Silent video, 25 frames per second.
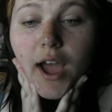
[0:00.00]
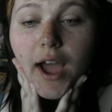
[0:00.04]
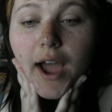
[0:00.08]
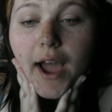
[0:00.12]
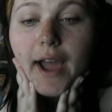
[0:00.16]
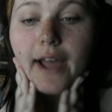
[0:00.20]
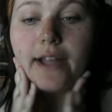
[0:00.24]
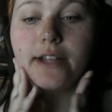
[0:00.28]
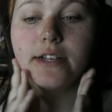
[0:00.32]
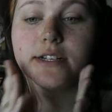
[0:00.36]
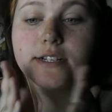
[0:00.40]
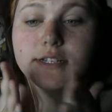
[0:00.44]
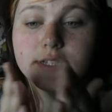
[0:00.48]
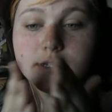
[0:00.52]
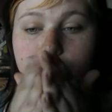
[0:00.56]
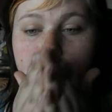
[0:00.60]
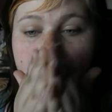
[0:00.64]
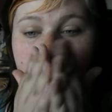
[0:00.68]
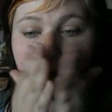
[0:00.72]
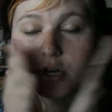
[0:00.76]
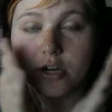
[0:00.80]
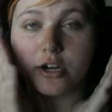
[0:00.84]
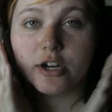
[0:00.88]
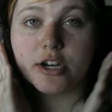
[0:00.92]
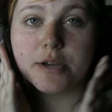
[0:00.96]
and
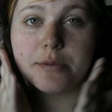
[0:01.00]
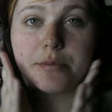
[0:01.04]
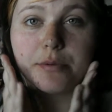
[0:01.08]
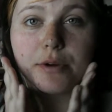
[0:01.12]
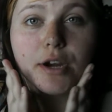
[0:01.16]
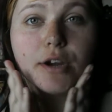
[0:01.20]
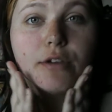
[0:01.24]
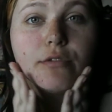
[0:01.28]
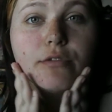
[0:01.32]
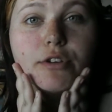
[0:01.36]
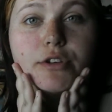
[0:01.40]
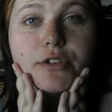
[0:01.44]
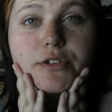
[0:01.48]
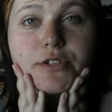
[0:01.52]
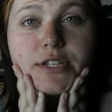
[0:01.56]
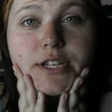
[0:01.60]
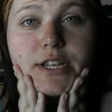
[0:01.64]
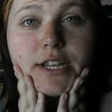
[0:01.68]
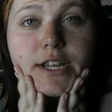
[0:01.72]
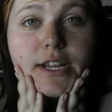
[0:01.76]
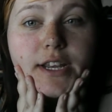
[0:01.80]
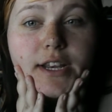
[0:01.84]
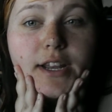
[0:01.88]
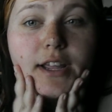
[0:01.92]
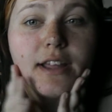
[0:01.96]
my eyebrow
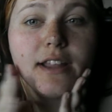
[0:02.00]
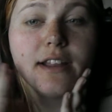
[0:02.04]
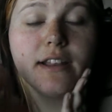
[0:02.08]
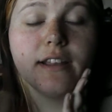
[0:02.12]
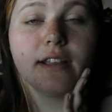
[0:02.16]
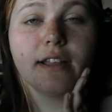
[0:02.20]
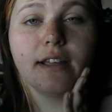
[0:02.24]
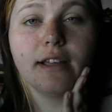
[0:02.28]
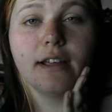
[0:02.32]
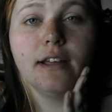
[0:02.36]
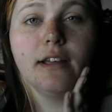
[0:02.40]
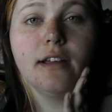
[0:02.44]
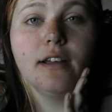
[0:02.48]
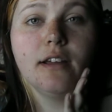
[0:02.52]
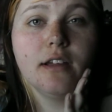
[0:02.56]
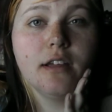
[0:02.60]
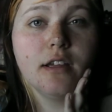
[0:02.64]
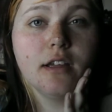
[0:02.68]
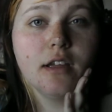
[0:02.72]
routine and that.